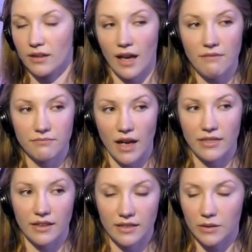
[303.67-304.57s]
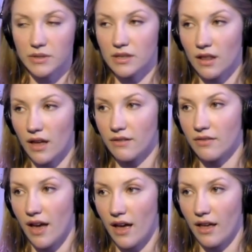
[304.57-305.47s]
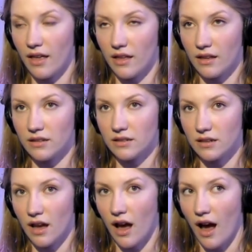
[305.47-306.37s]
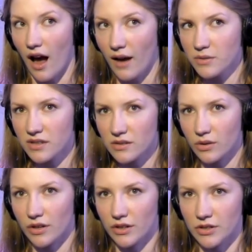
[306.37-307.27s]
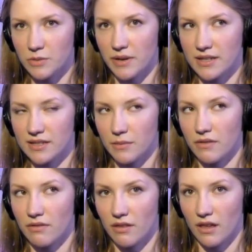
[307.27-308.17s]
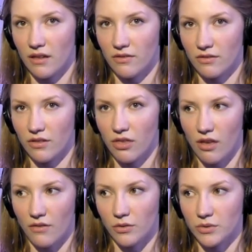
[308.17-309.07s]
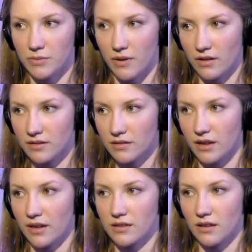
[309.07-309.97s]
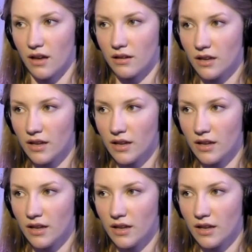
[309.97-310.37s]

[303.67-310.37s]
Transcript: Yeah, I think there was a lot of that. And I was also encouraged by some of the thoughtful response that I saw,